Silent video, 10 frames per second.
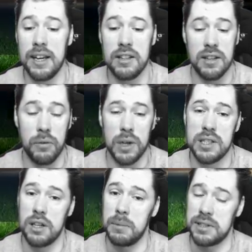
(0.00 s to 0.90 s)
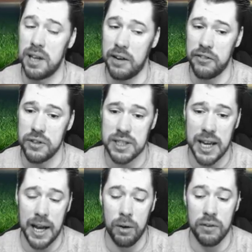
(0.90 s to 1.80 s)
because otherwise it could have been tough for us to
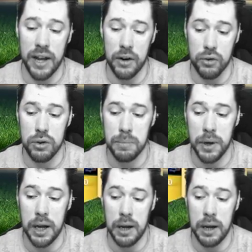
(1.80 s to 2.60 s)
get out of that group.